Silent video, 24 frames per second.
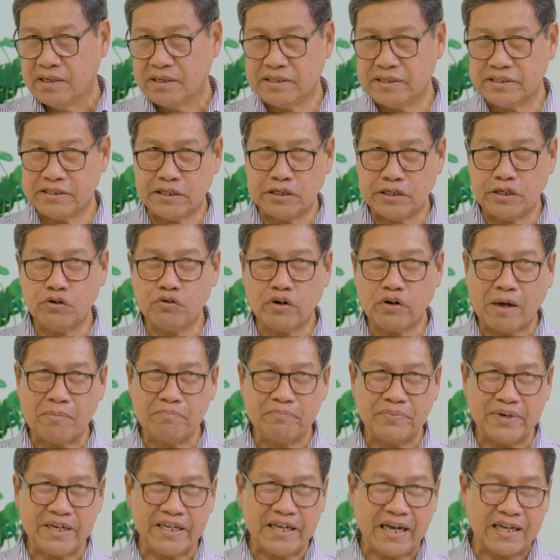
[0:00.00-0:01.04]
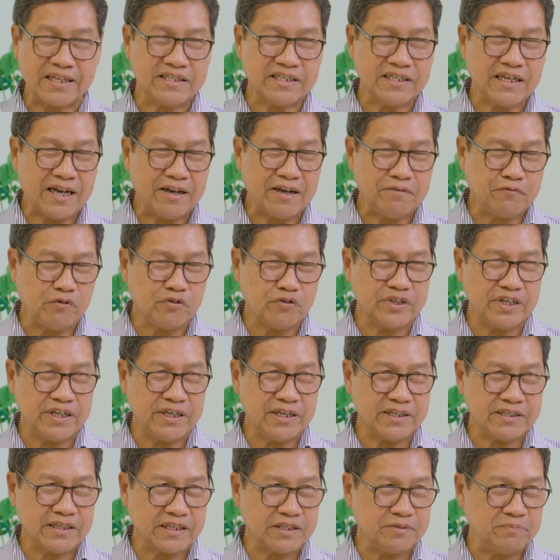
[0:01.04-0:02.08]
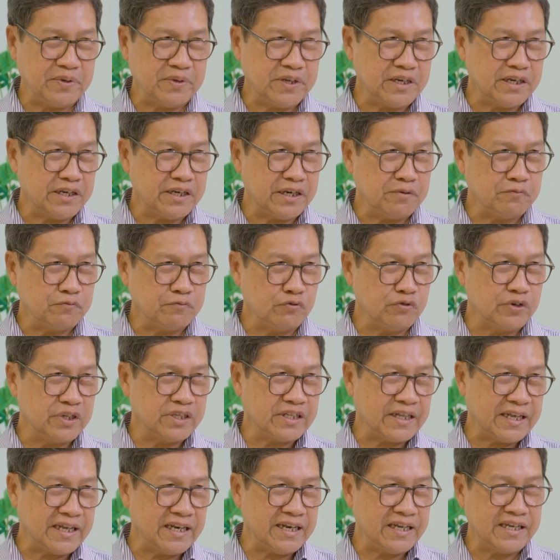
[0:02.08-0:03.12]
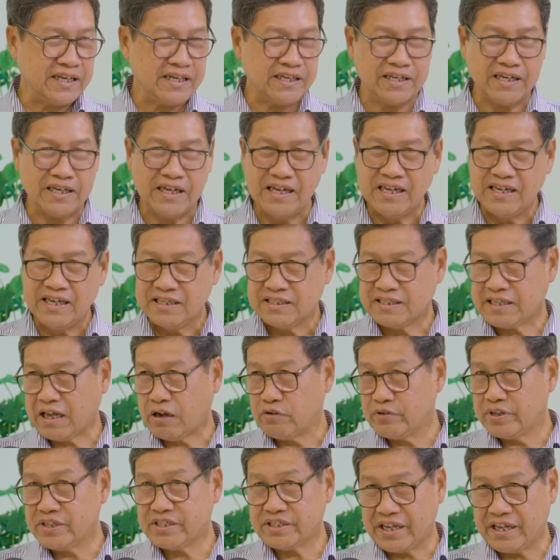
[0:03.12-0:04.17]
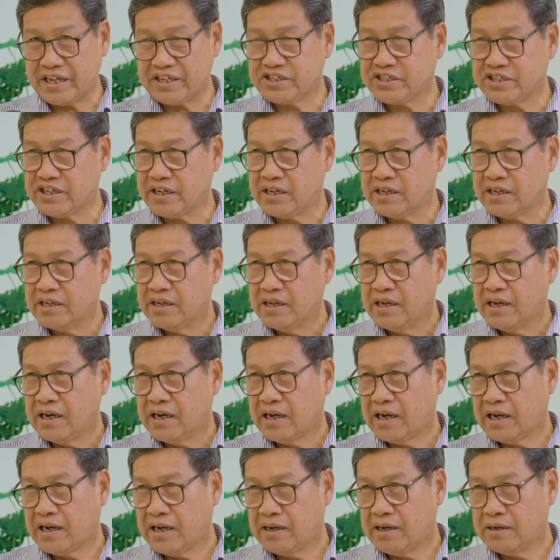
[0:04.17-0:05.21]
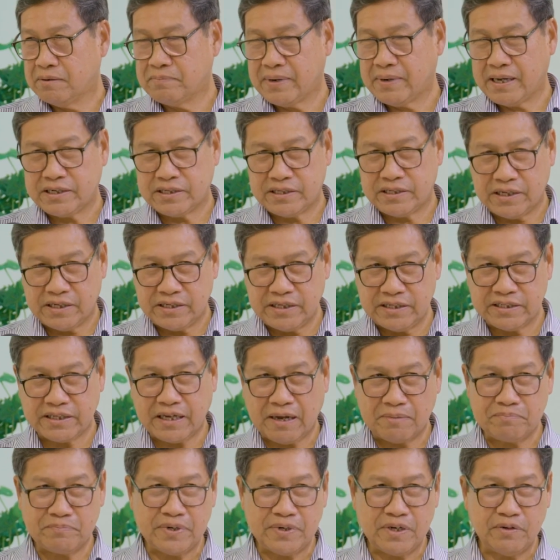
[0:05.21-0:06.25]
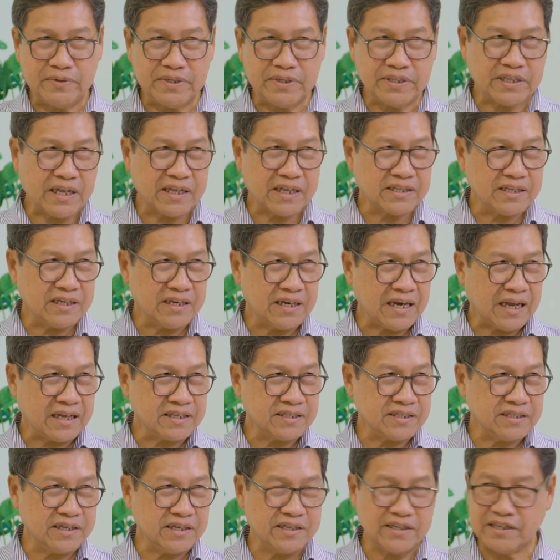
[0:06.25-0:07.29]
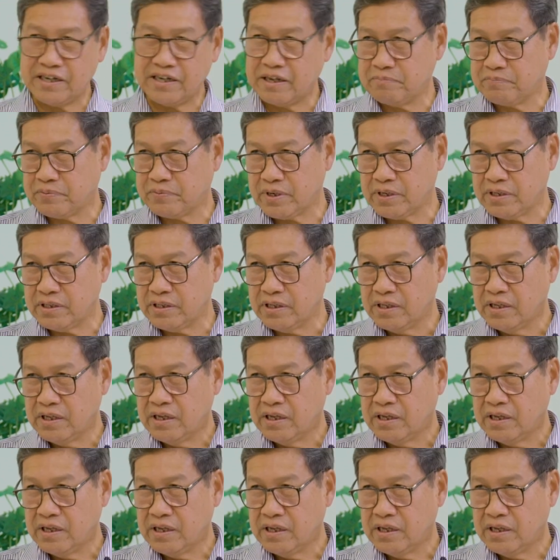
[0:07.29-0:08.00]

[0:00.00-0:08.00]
This is a new company actually. I have 40 years experience in food retailing in Southeast Asia. But this company we started last year in April.